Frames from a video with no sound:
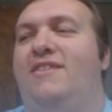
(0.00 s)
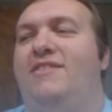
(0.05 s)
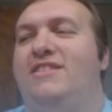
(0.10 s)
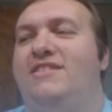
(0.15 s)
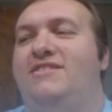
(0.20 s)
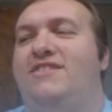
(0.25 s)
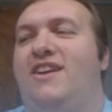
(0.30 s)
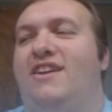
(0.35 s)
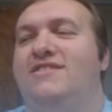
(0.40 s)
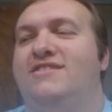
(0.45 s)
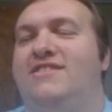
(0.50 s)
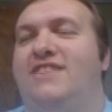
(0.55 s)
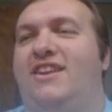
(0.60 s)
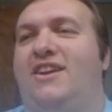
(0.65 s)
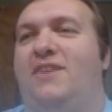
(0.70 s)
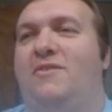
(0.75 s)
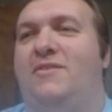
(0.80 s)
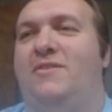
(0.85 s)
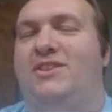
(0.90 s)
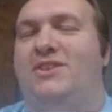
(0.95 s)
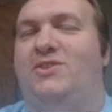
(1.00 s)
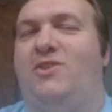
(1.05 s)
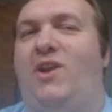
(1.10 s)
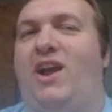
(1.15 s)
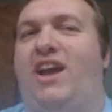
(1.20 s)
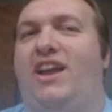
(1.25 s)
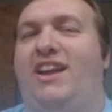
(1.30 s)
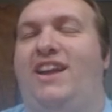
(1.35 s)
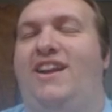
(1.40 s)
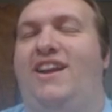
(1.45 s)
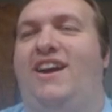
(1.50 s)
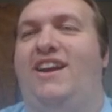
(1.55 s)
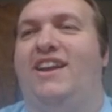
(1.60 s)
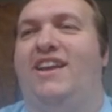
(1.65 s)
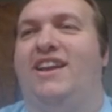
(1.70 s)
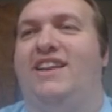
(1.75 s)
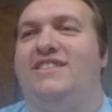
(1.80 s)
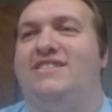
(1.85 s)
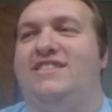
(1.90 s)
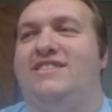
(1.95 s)
this gunslinger with the tracking on
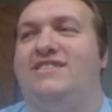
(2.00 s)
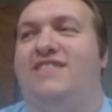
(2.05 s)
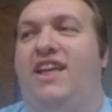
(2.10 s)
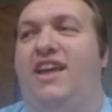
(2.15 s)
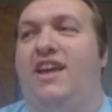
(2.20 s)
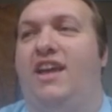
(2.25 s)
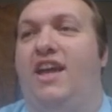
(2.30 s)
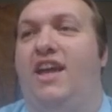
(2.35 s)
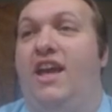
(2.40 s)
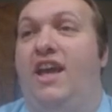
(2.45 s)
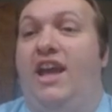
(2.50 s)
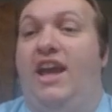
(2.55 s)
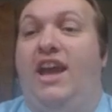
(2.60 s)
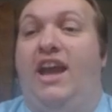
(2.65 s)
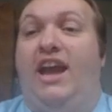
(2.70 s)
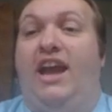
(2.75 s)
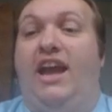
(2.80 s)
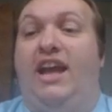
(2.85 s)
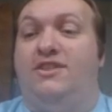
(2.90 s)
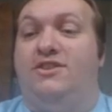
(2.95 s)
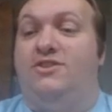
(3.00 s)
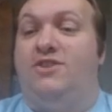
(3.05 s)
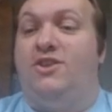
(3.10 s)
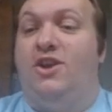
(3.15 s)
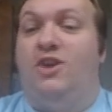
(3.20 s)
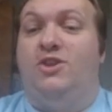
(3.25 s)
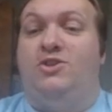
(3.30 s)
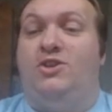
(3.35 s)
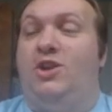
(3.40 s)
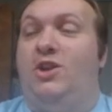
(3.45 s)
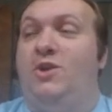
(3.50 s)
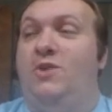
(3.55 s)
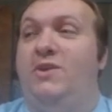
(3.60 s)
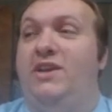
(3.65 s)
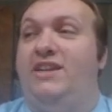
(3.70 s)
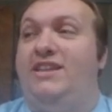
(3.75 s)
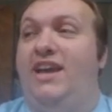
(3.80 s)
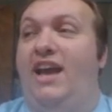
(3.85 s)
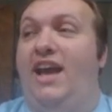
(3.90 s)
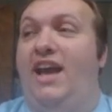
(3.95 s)
it, because it's like it's
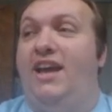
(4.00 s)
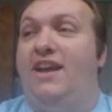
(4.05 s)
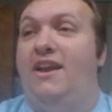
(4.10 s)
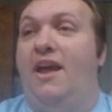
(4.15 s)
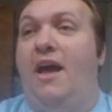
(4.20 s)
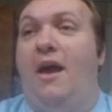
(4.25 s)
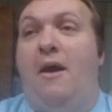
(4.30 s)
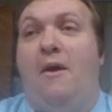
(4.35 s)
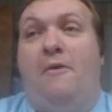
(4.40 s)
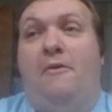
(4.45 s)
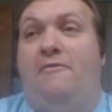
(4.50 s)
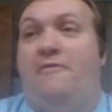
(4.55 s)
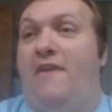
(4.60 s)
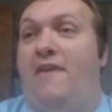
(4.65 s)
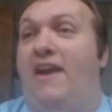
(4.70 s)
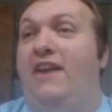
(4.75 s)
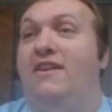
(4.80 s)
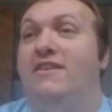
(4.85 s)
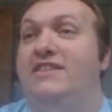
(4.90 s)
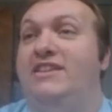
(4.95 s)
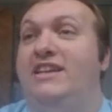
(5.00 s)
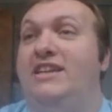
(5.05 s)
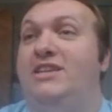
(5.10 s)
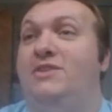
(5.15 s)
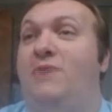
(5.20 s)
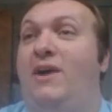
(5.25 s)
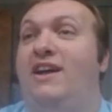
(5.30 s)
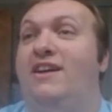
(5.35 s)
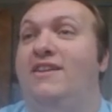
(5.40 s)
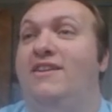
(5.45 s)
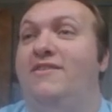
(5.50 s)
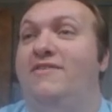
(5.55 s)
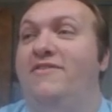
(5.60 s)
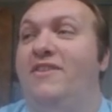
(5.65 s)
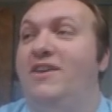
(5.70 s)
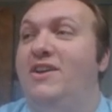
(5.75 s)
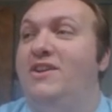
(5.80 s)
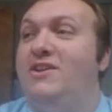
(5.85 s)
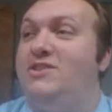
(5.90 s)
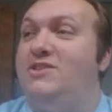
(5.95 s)
2d10 Fatal D12.
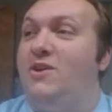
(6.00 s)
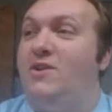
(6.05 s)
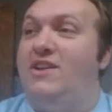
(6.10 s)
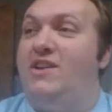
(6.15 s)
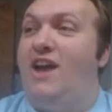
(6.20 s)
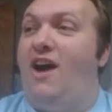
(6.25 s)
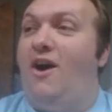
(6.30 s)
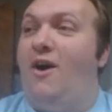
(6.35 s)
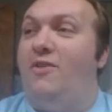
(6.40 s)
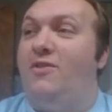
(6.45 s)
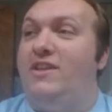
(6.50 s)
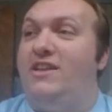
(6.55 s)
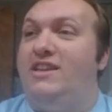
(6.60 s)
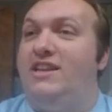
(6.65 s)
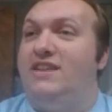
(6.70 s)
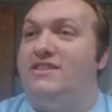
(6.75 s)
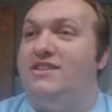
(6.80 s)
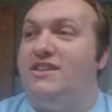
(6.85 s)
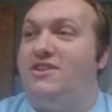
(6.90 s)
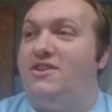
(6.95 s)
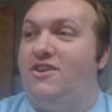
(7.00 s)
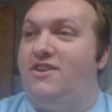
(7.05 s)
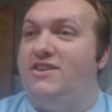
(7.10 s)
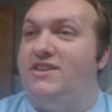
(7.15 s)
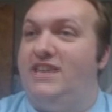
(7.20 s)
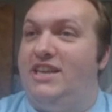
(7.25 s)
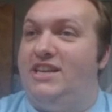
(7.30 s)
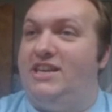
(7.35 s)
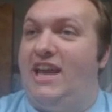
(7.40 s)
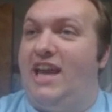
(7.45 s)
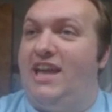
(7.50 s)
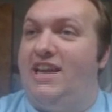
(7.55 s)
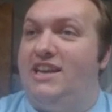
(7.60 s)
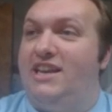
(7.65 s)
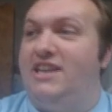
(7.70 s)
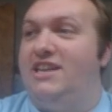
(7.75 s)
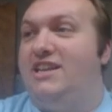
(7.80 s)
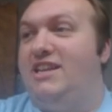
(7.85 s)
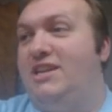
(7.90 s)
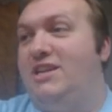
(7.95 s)
So not only does it turn D10
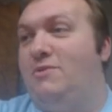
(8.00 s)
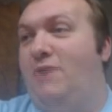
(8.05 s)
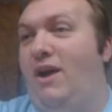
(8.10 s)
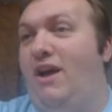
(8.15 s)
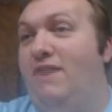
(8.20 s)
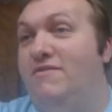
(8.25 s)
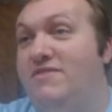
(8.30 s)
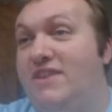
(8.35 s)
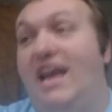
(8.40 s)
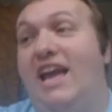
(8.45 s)
into D12s,